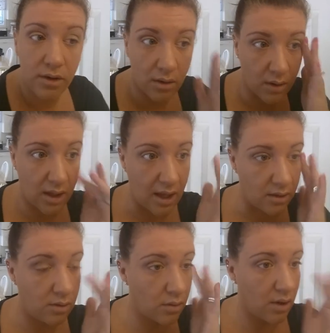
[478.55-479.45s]
So
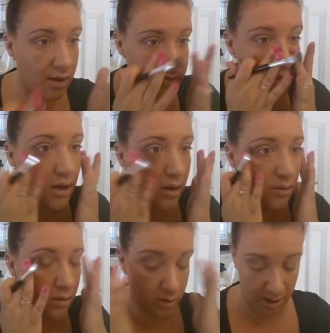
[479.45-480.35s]
again, you don't have to
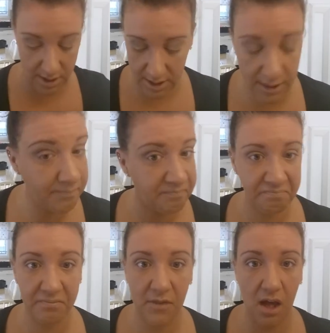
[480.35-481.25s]
go crazy.
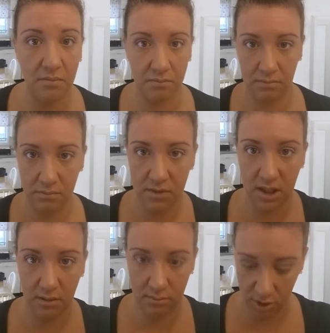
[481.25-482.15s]
Done.
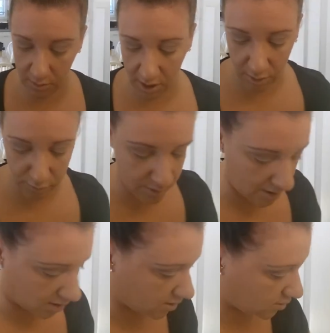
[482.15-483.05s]
See, it took me like 3
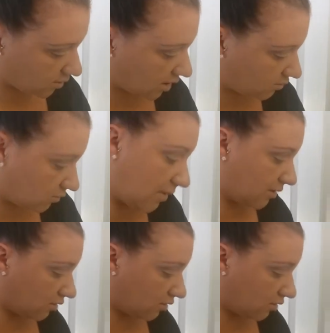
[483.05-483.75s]
minutes to do that, maybe